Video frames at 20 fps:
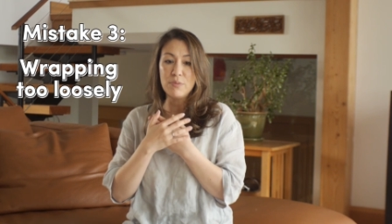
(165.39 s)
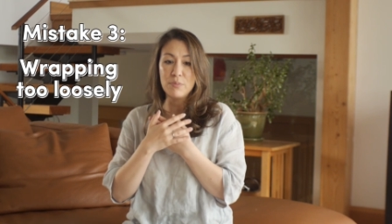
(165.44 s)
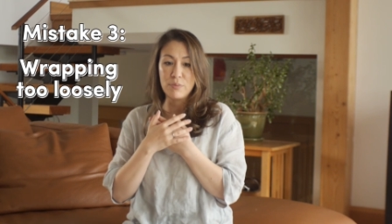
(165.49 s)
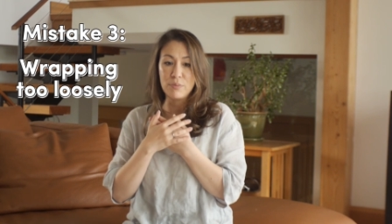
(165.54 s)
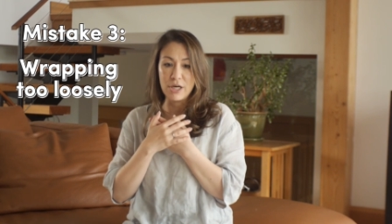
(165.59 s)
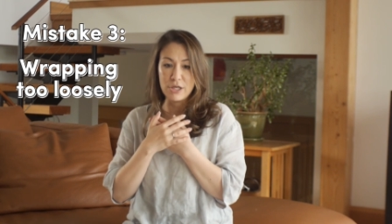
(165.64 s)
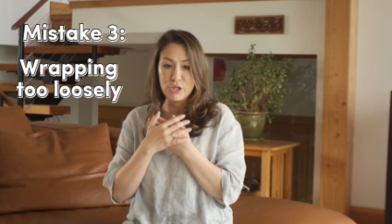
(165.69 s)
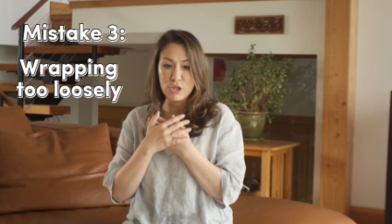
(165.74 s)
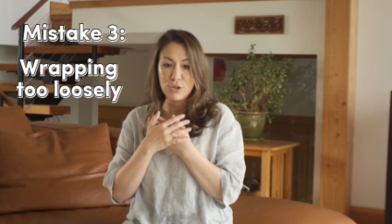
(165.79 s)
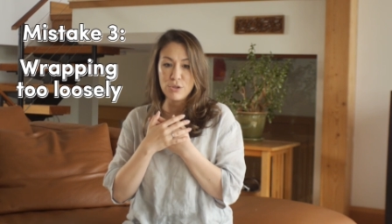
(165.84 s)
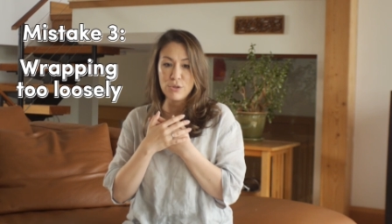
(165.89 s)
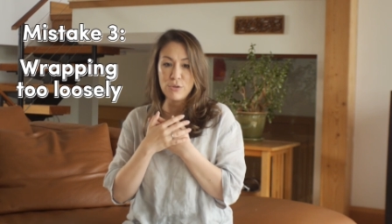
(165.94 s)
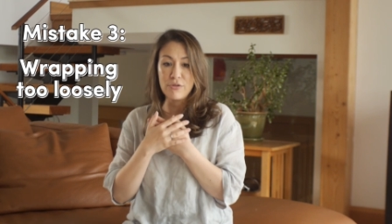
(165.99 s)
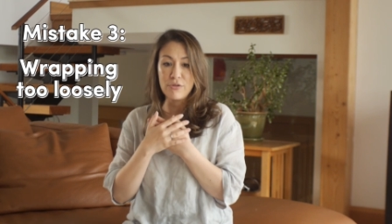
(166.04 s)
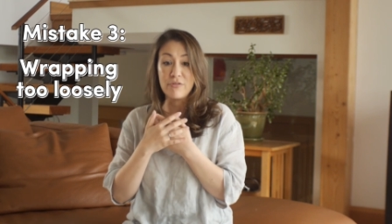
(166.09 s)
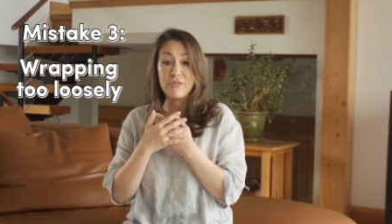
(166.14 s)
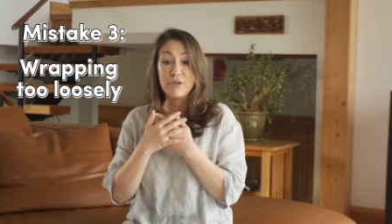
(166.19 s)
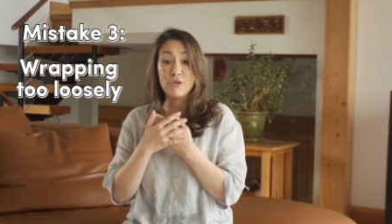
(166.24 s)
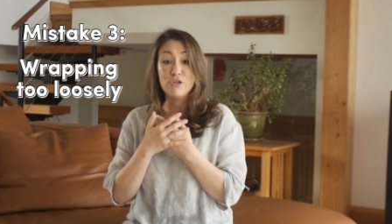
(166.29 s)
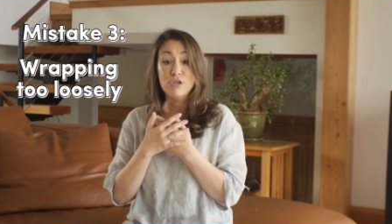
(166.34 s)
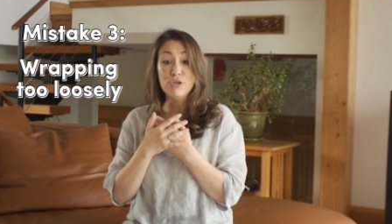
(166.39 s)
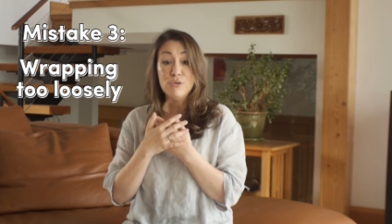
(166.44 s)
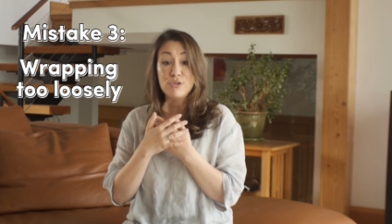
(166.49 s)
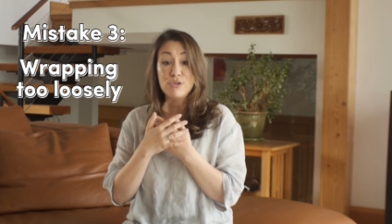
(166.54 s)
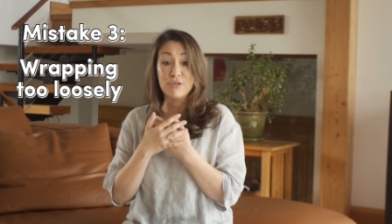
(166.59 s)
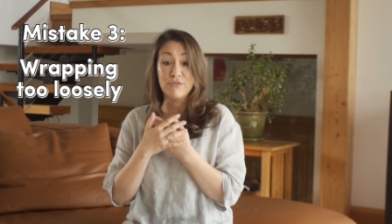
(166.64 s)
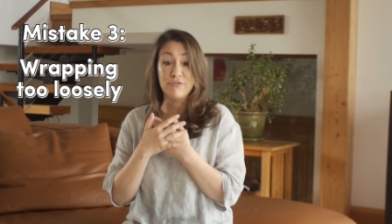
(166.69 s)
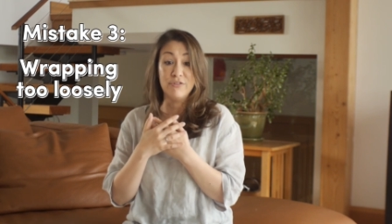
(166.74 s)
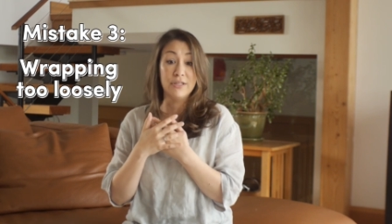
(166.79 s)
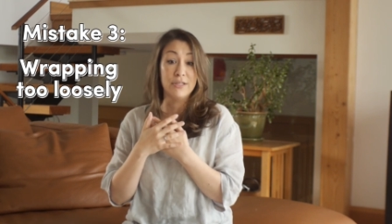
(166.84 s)
pressure that they're used
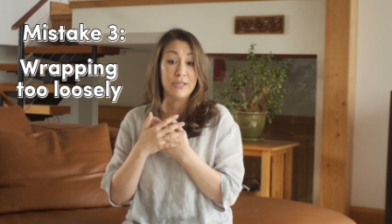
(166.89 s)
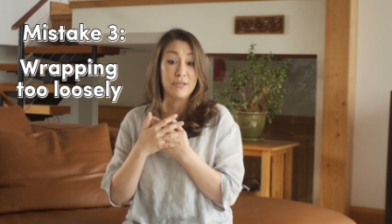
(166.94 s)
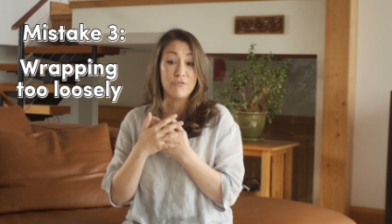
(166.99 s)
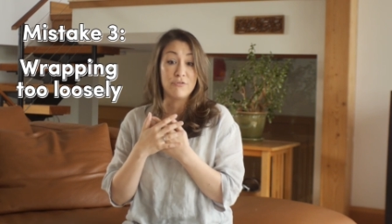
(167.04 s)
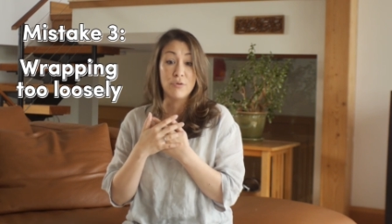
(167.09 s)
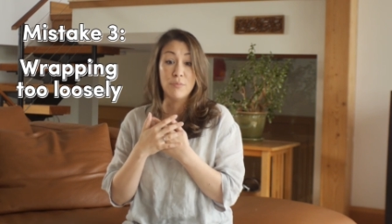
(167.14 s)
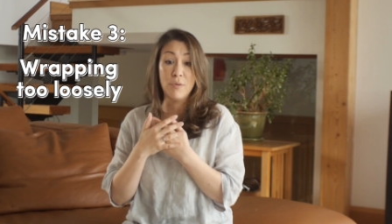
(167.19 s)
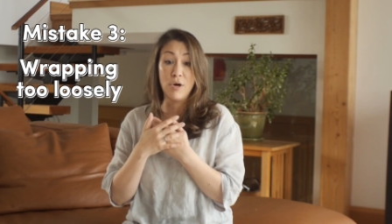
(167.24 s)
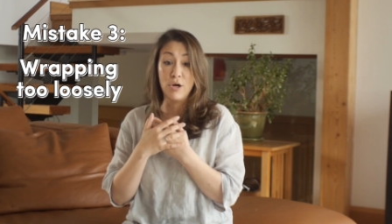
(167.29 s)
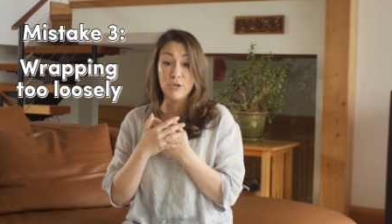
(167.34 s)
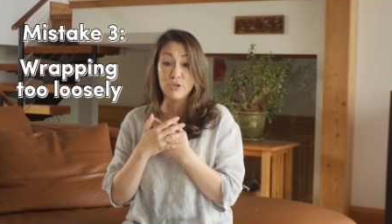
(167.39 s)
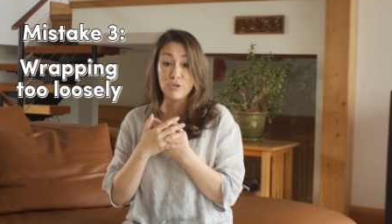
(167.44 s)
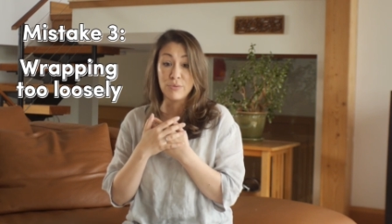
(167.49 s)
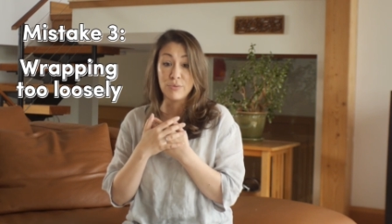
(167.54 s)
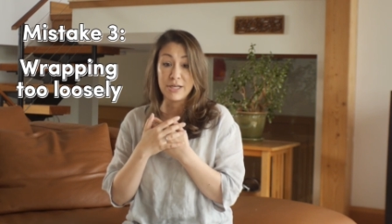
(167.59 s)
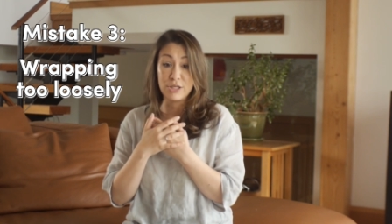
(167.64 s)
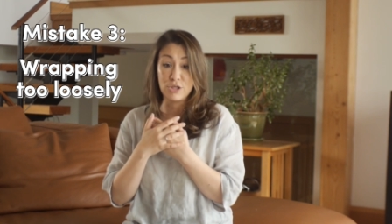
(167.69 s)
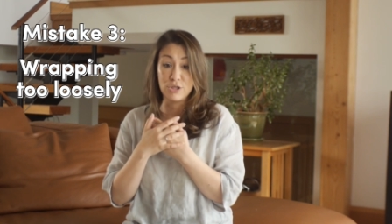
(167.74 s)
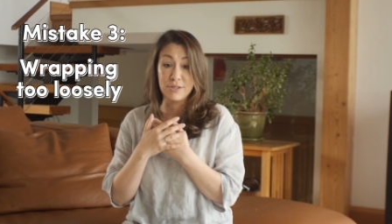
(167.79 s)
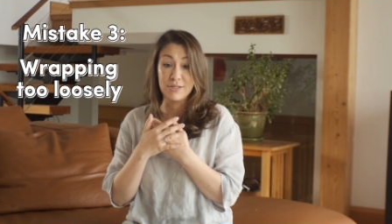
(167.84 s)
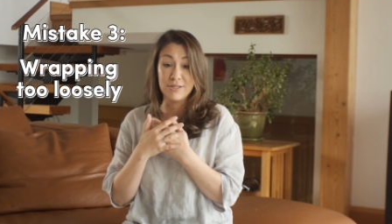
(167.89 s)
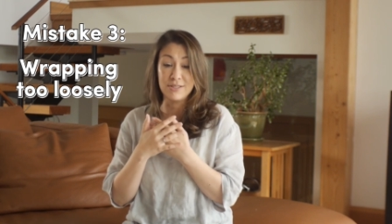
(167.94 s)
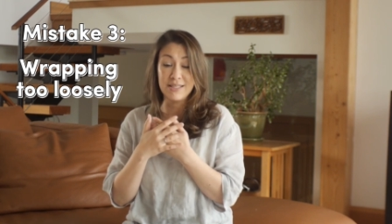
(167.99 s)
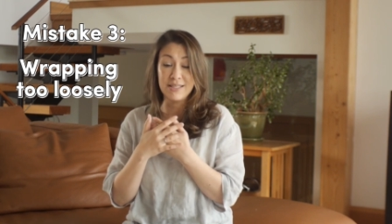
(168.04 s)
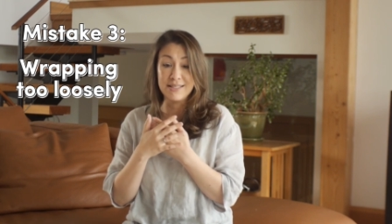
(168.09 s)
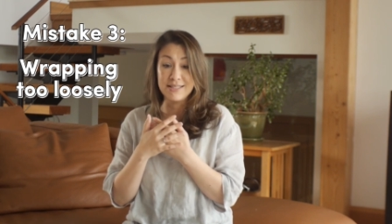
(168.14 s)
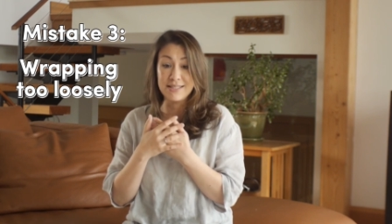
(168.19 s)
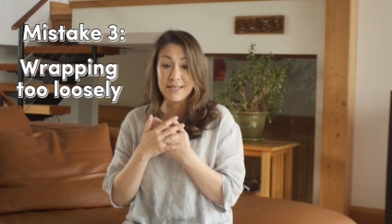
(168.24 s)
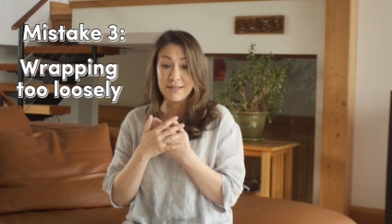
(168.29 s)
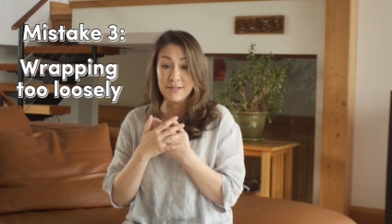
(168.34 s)
to feeling from all directions
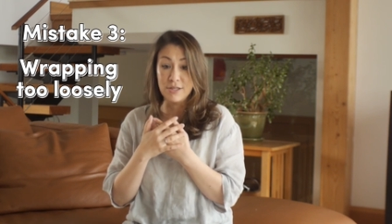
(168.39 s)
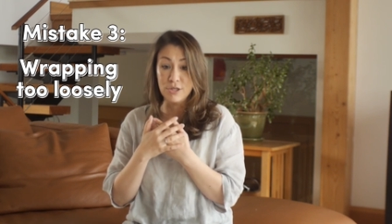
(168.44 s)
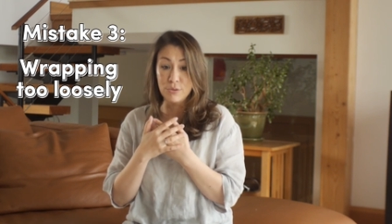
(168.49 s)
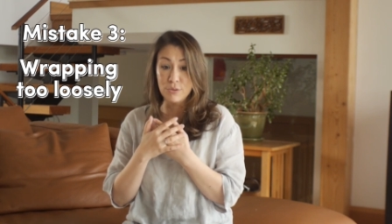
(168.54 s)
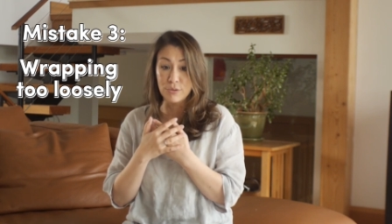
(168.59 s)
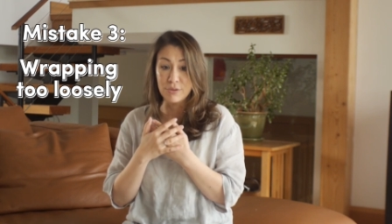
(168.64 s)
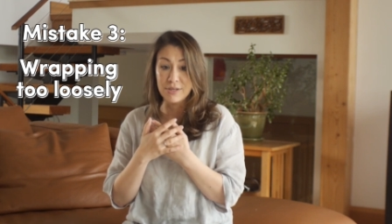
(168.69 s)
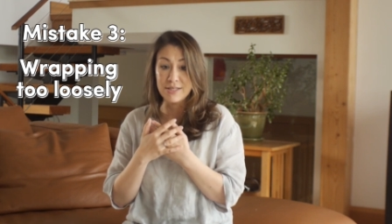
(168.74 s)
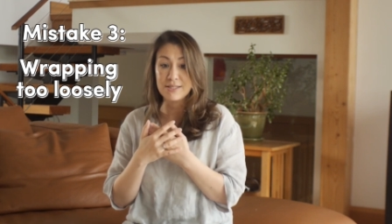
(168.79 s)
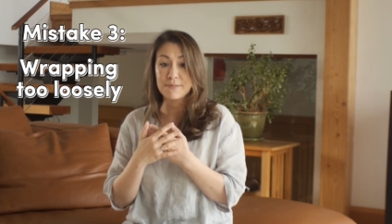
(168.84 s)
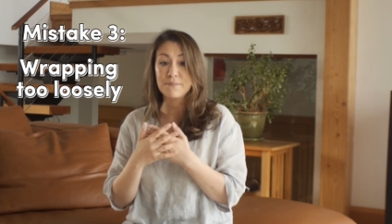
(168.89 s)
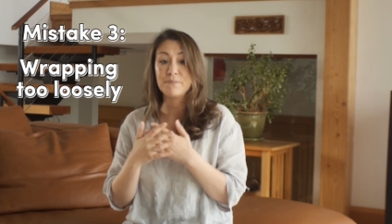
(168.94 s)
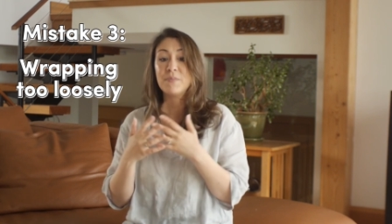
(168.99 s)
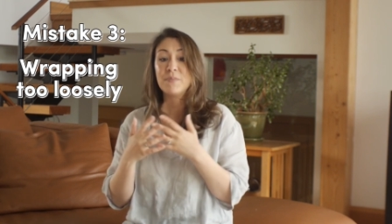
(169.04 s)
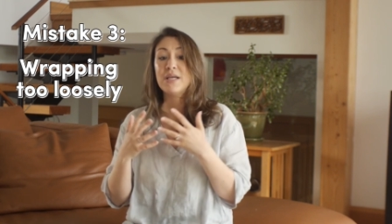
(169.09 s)
inside the uterus.